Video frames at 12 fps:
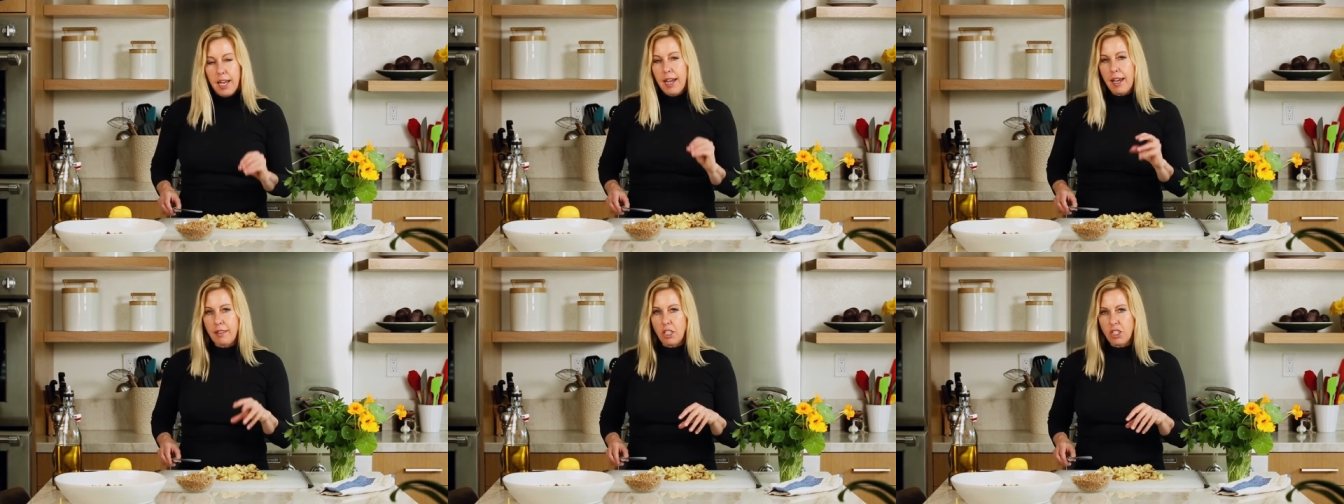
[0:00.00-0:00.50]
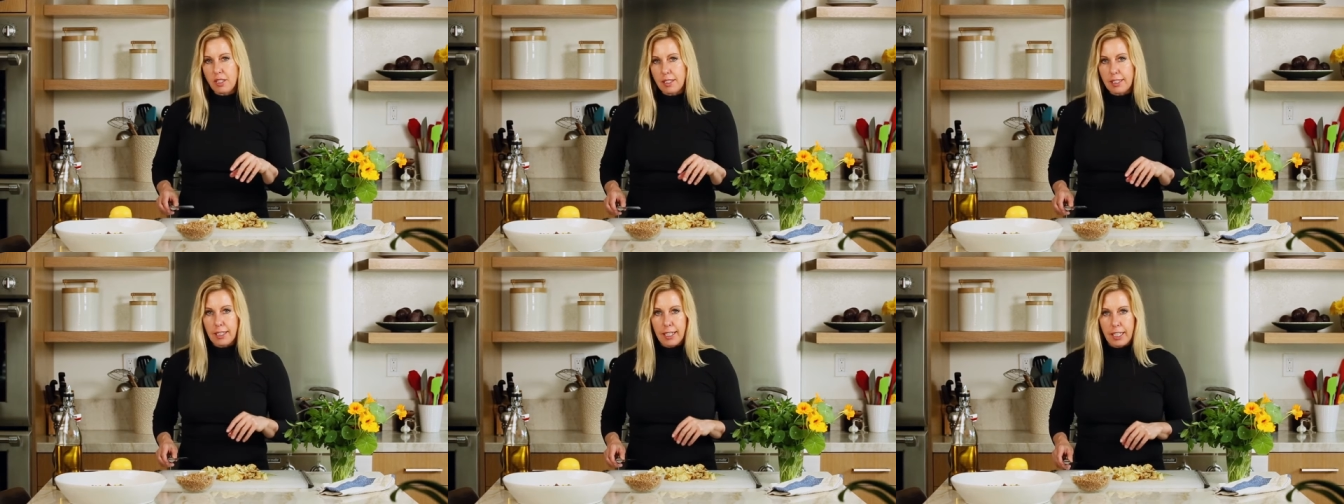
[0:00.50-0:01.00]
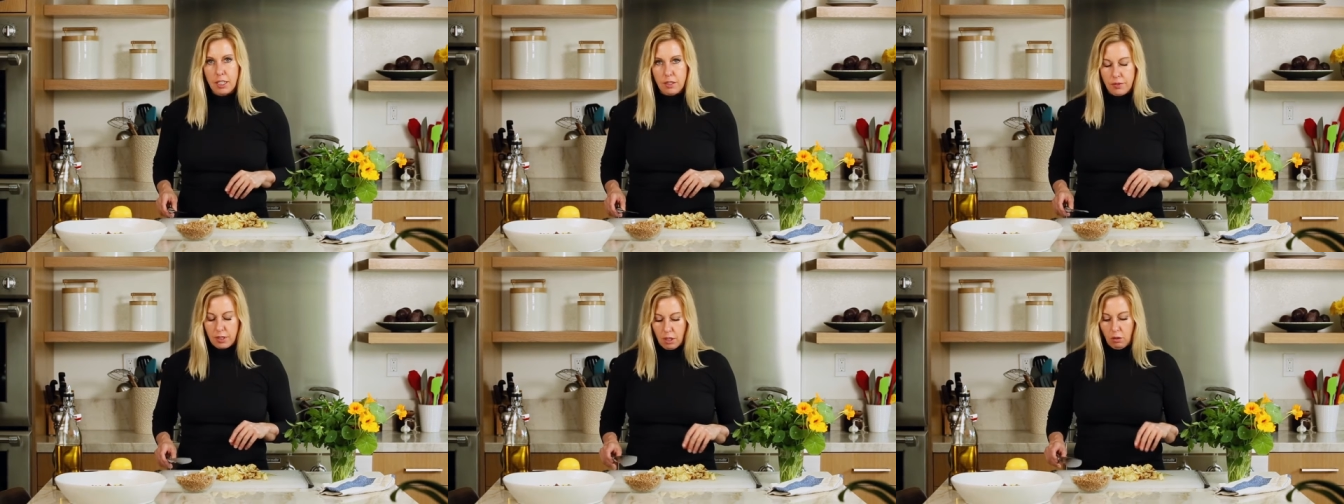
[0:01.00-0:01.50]
and then just a little hint
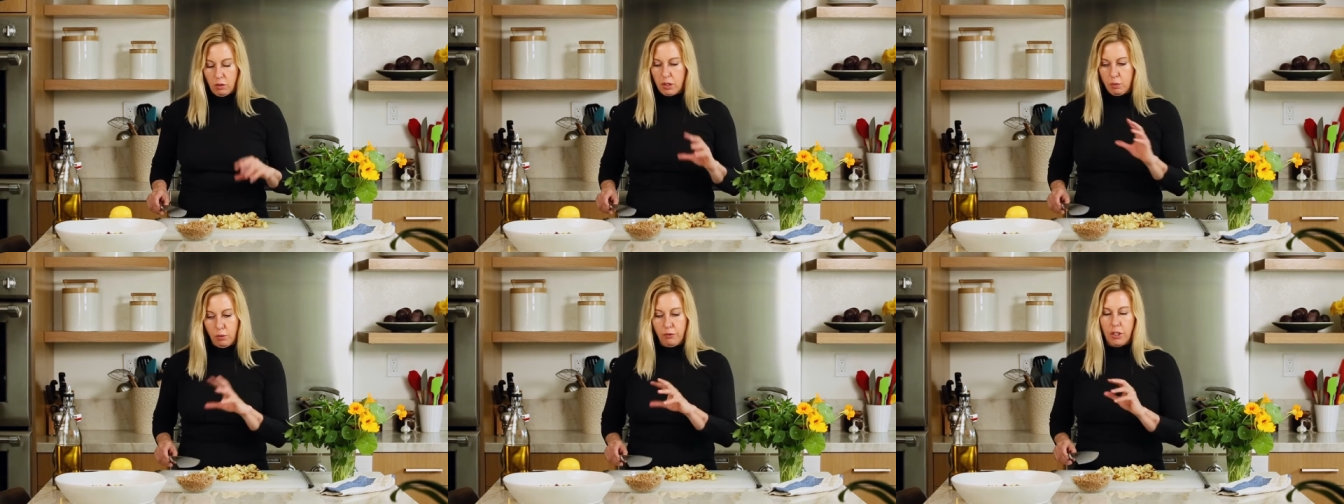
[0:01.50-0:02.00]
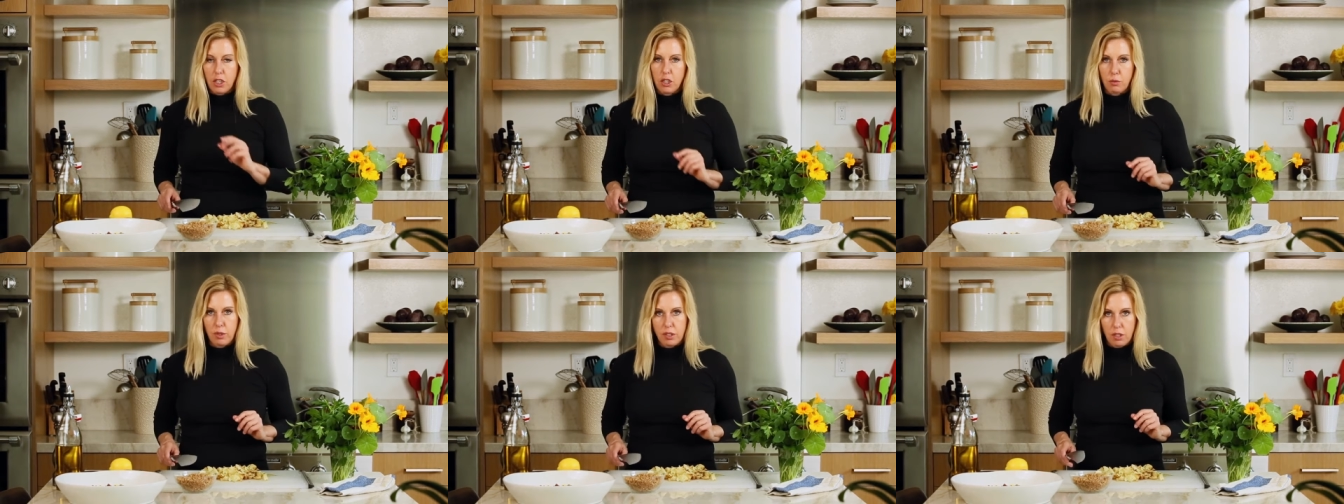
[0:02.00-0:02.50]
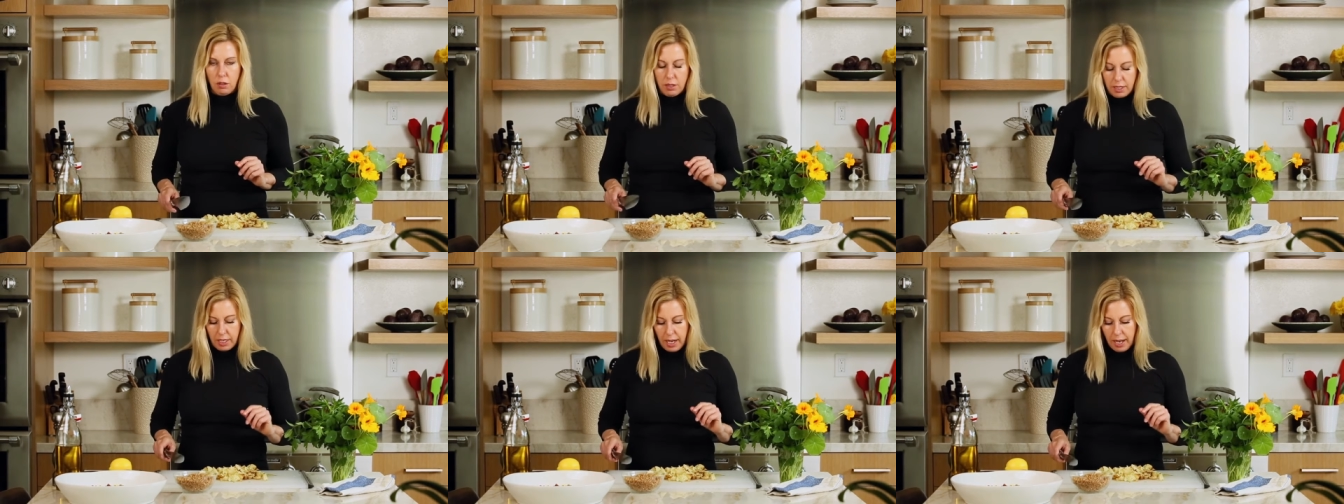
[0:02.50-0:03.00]
of salt because we'll finish it with salt
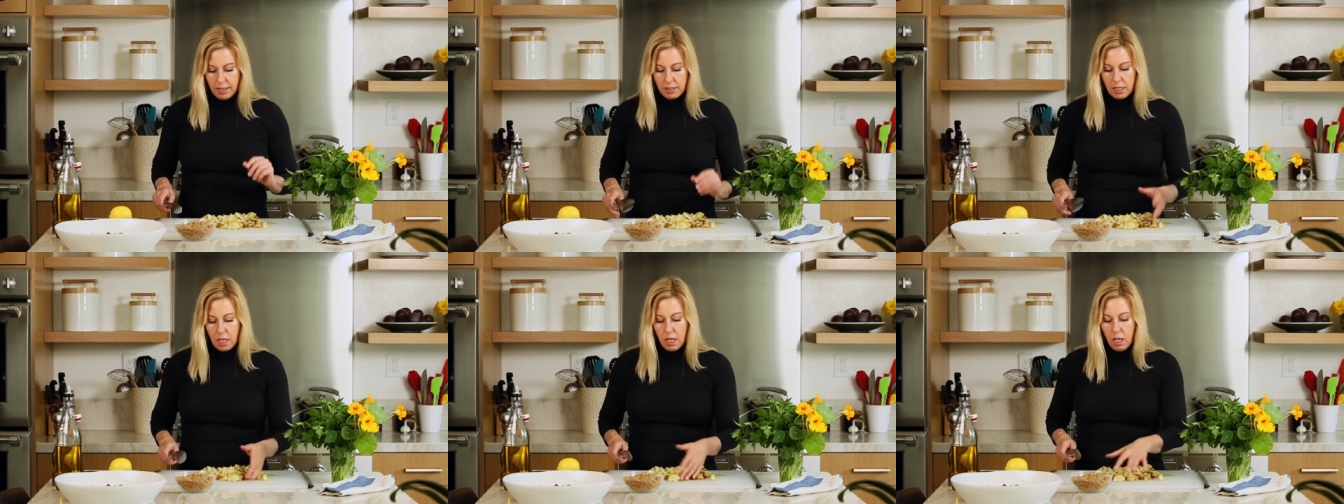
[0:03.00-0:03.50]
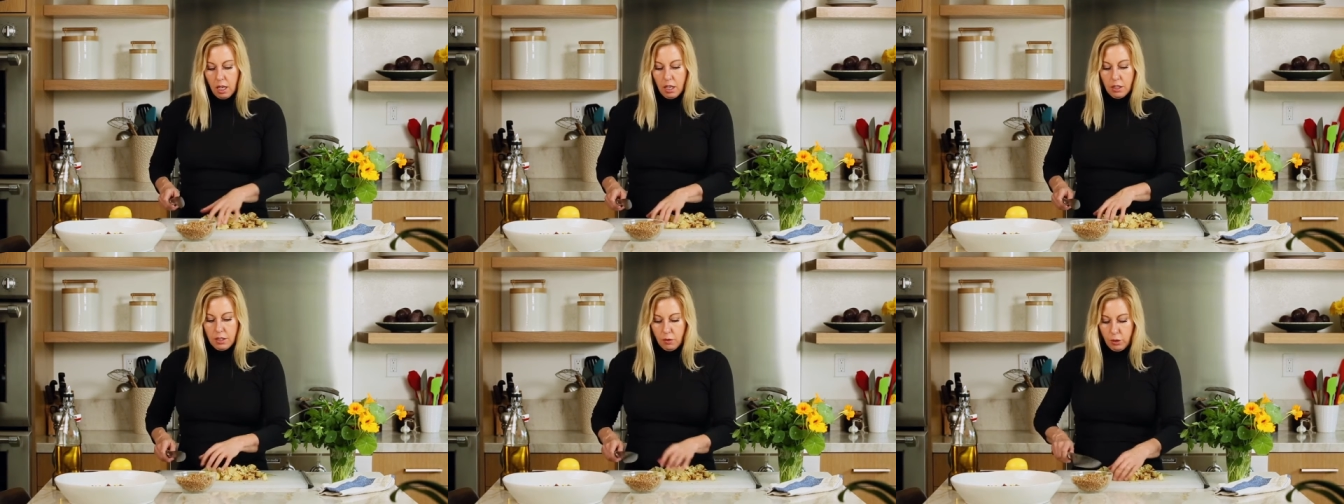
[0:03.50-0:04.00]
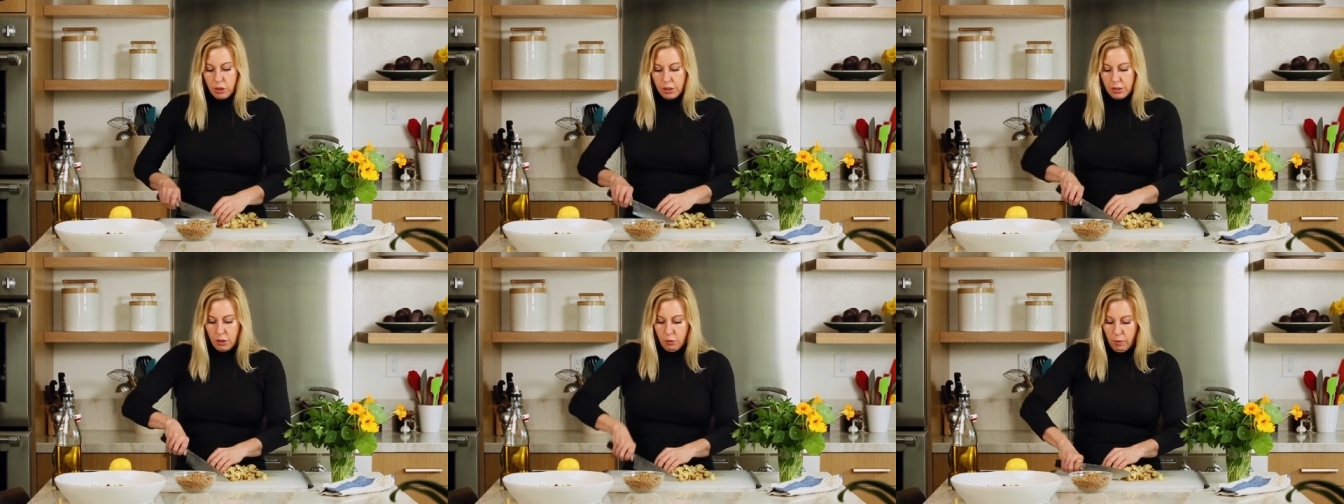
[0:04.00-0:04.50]
at the end. So we're
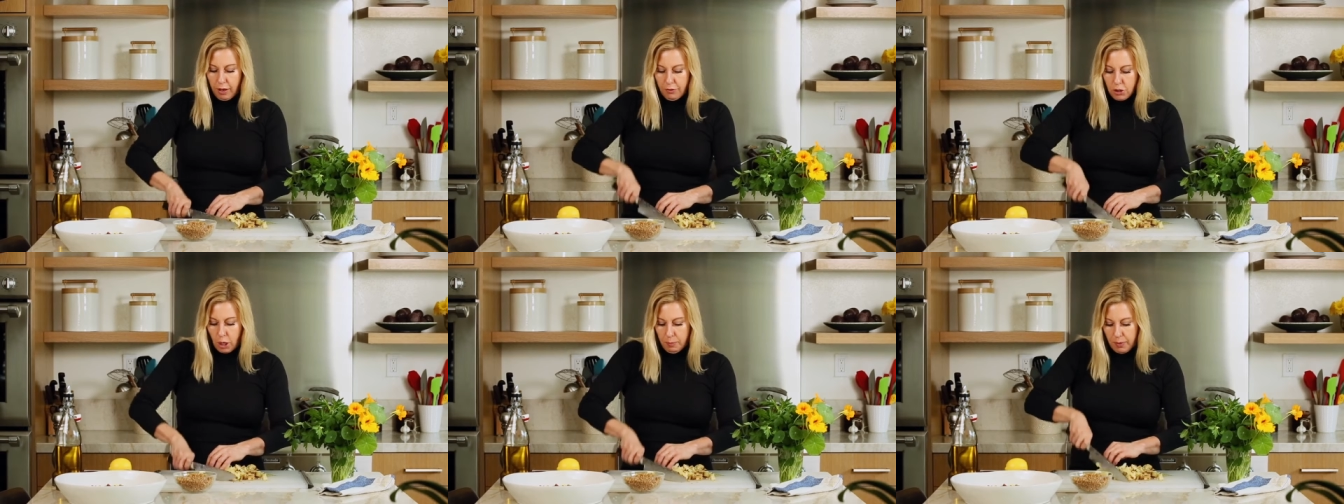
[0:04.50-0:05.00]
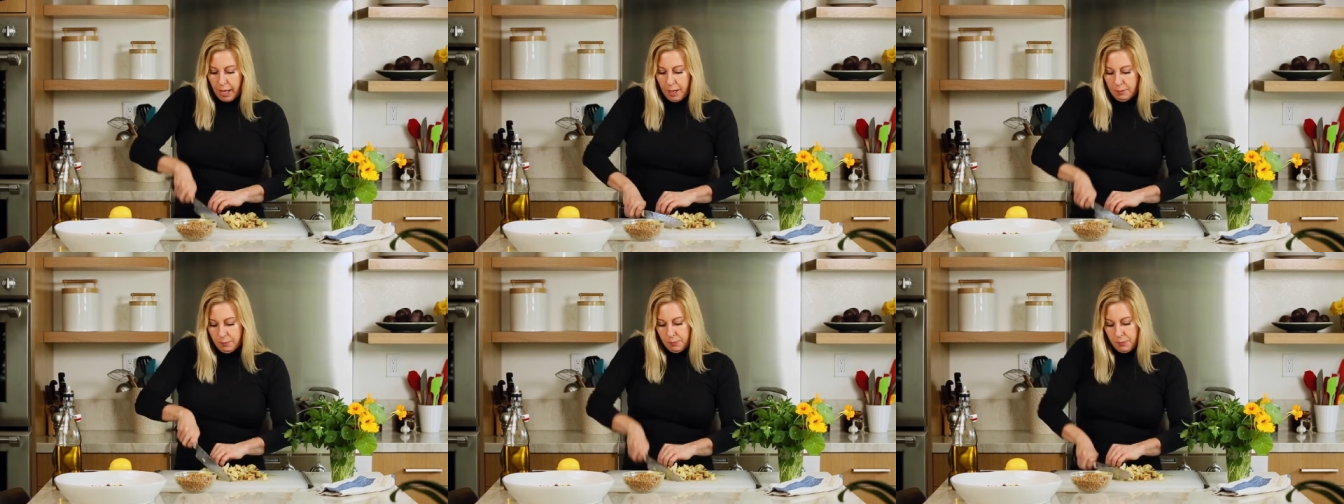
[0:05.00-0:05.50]
just going to rough chop that.